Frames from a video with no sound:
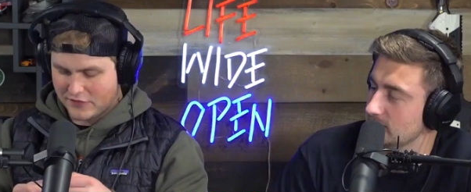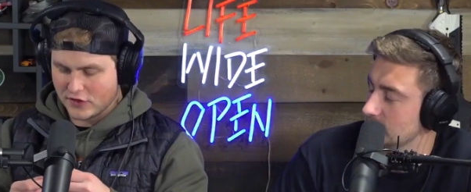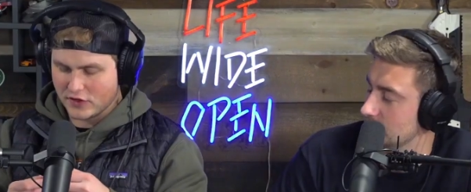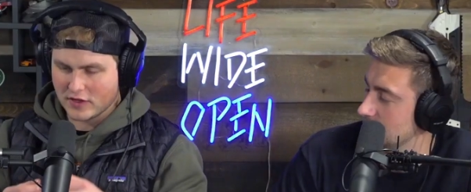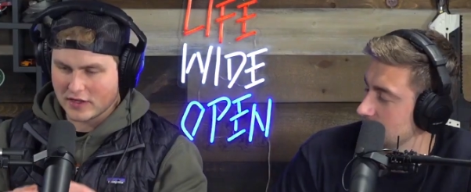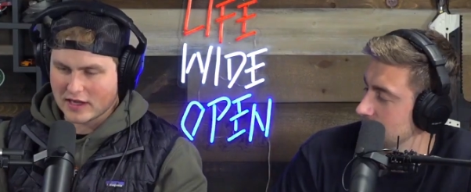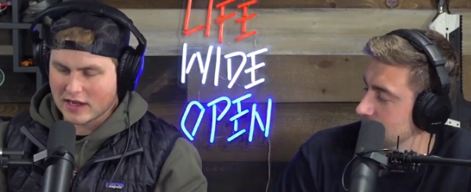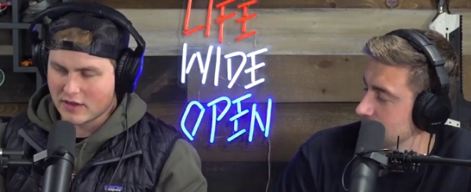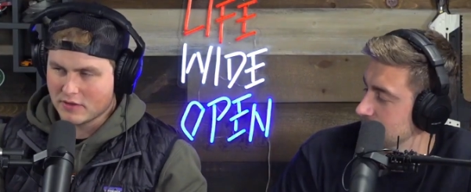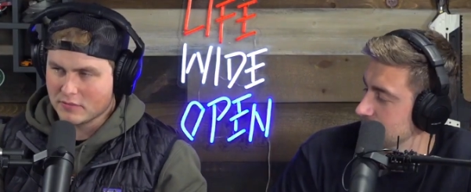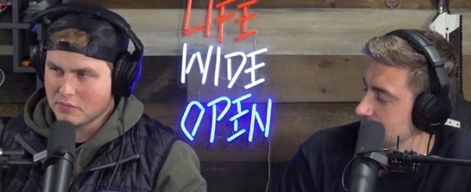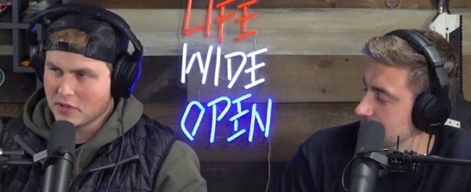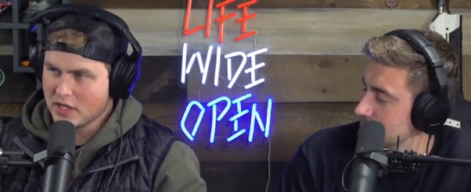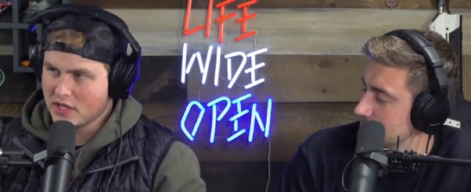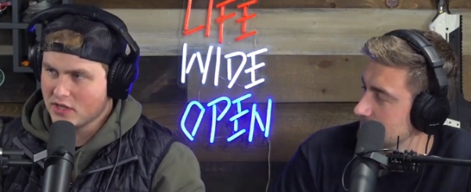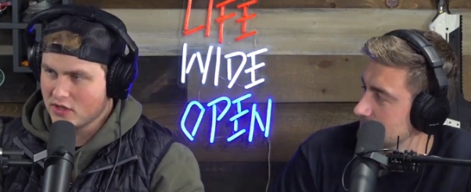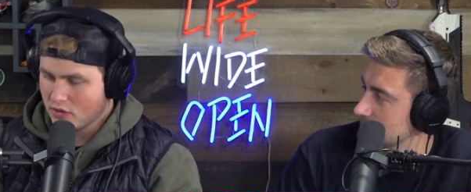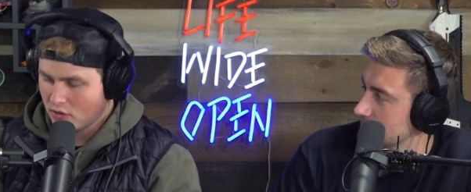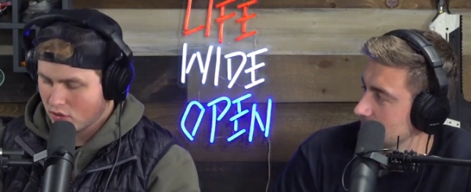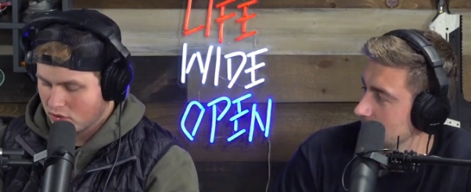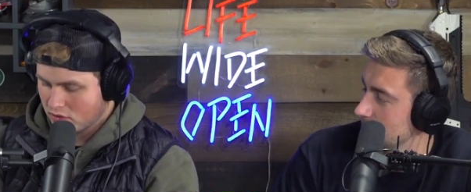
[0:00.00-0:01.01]
Speaker 1: feel like I would pick
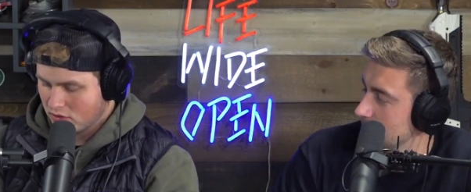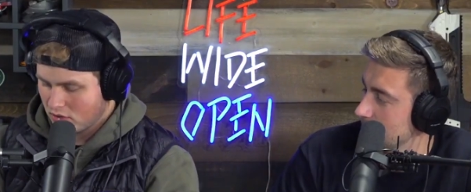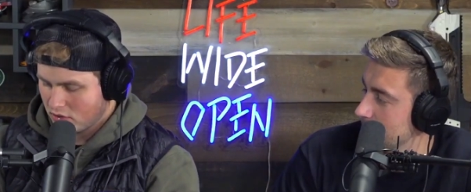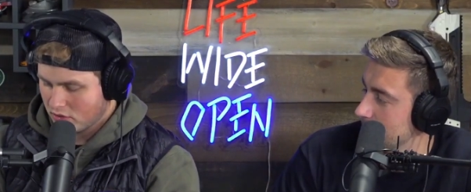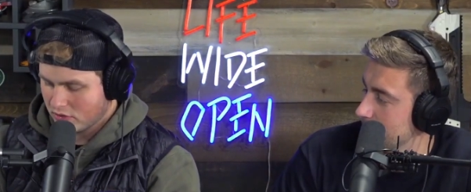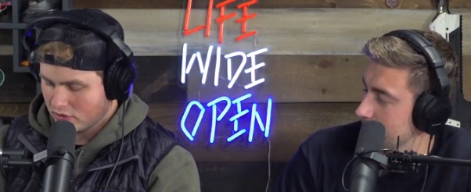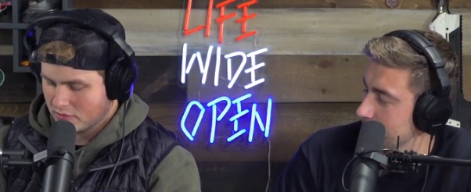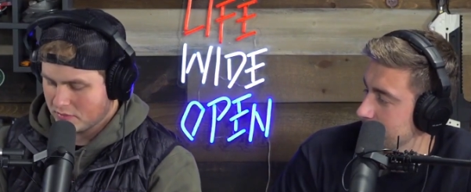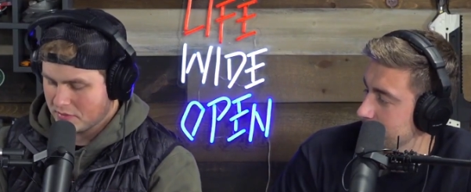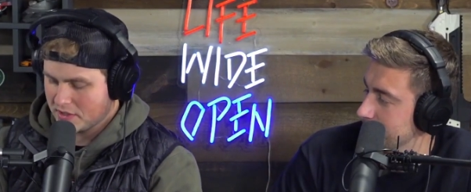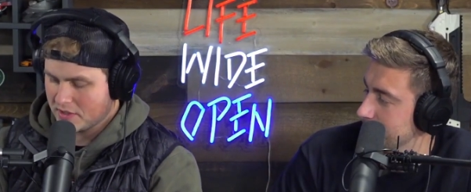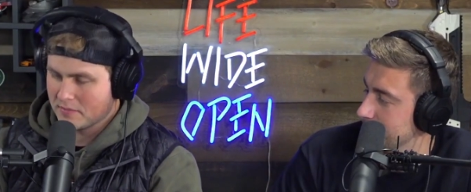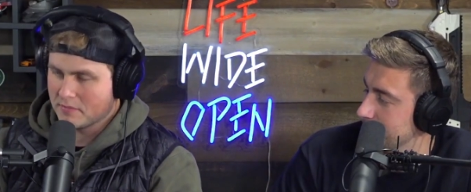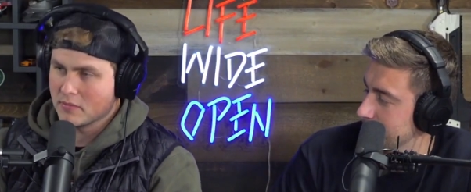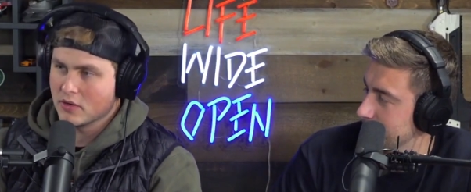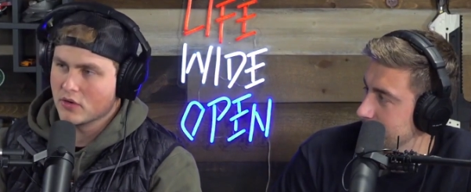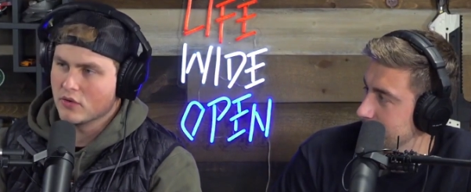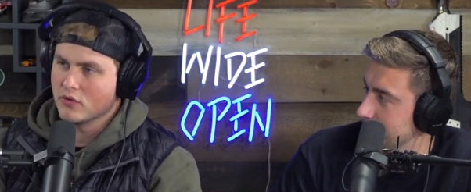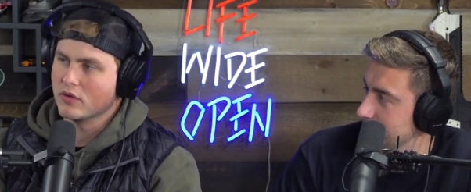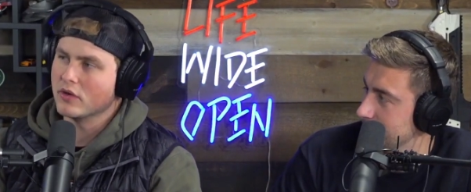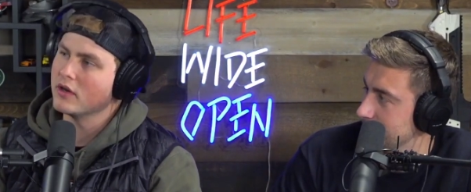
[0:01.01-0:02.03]
your logo to be a
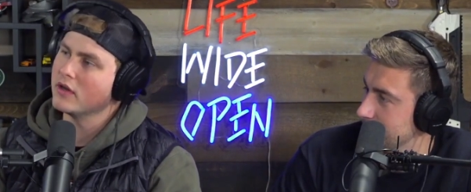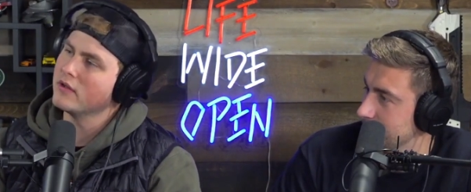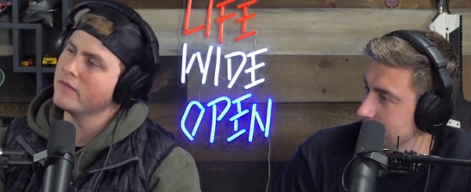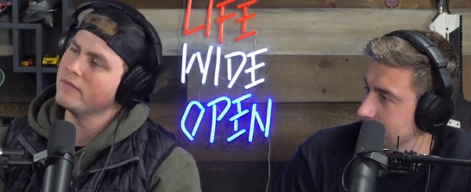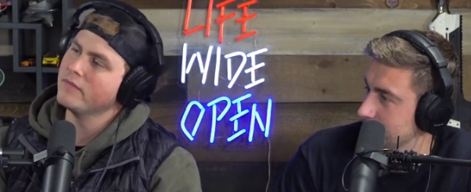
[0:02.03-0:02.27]
moon.